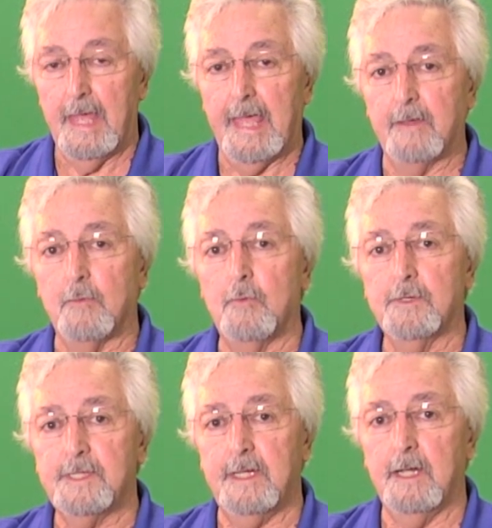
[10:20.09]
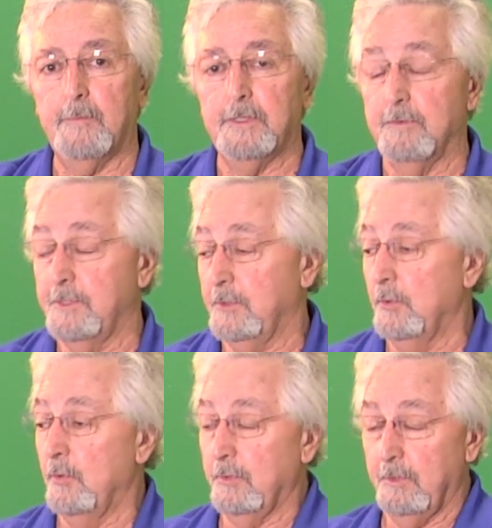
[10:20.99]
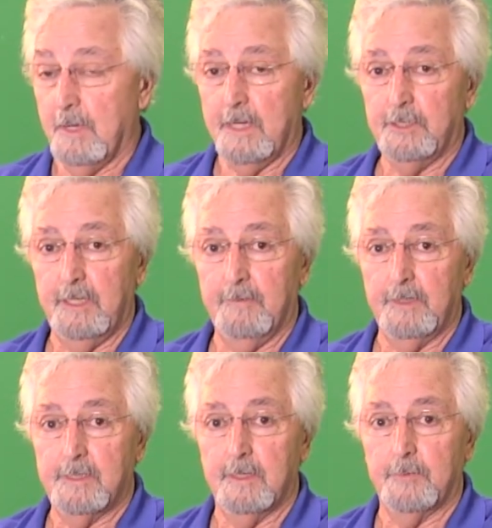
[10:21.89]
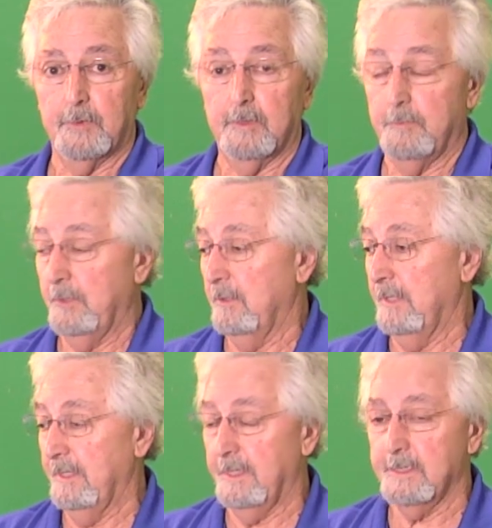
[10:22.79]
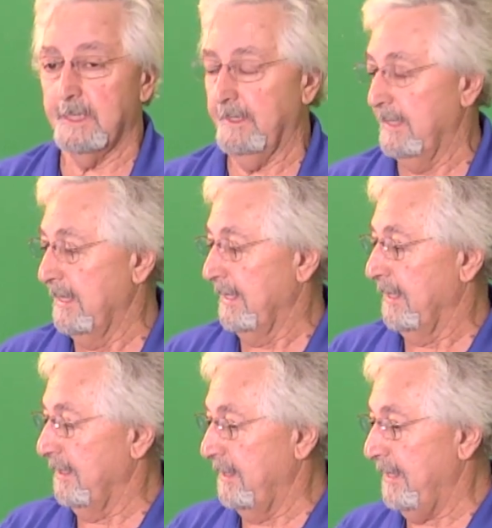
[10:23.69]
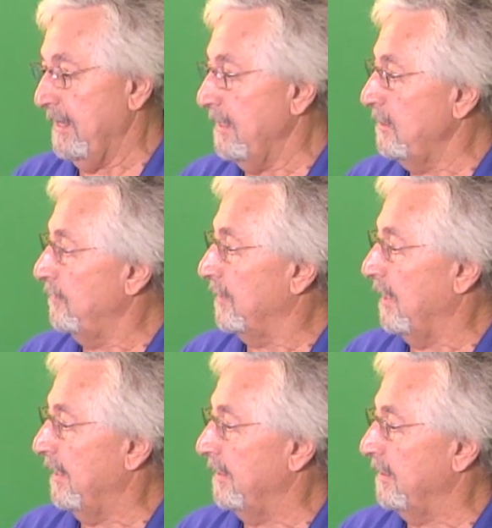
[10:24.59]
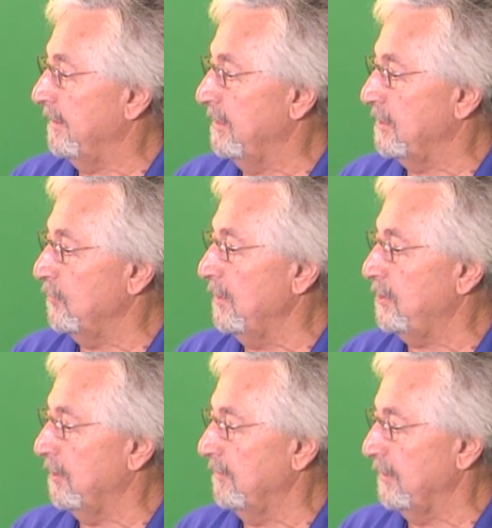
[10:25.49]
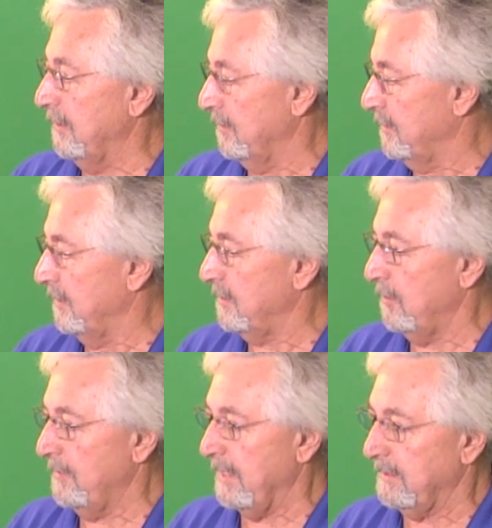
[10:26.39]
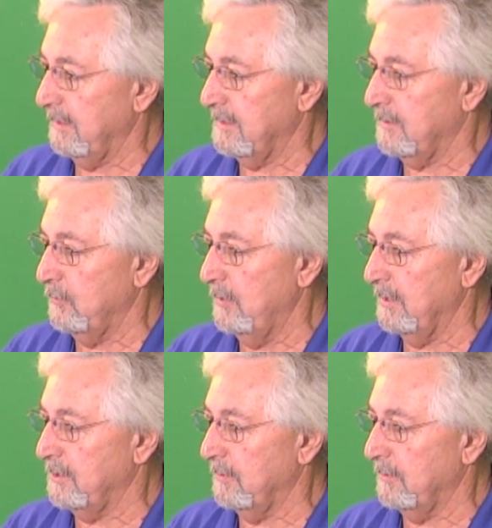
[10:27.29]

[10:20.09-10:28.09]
And when we're setting it up at your school, you're actually having a separate computer that does that. Then you've got the switch over here. So let's go back to the switch.